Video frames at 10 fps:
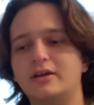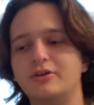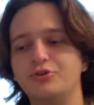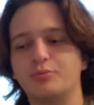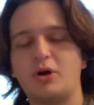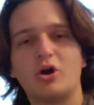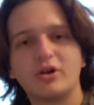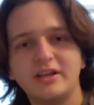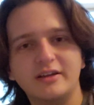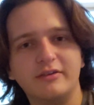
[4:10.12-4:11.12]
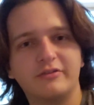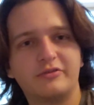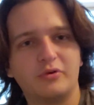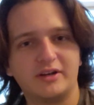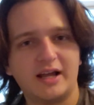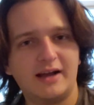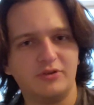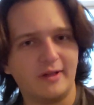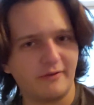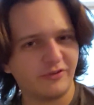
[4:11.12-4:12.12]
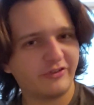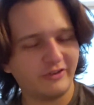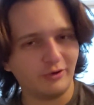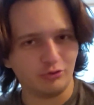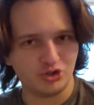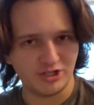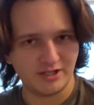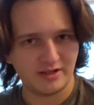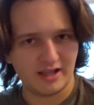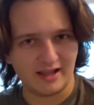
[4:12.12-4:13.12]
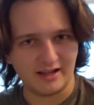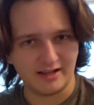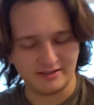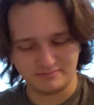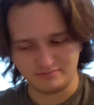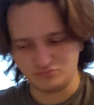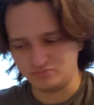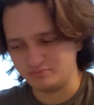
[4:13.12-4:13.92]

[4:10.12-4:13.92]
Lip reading: your party is going to have a lot of synergy and